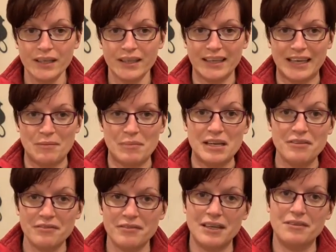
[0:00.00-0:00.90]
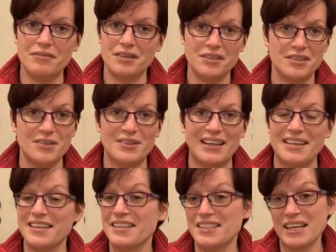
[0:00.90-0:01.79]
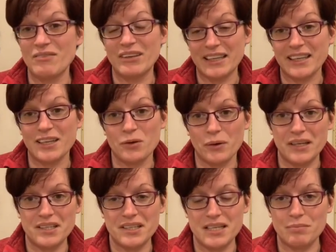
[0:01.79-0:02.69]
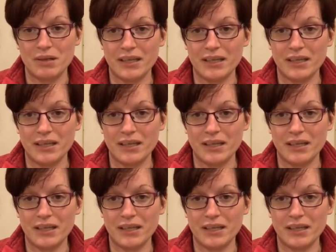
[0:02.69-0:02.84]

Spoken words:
If you can do that, you can generally get it quite cheap.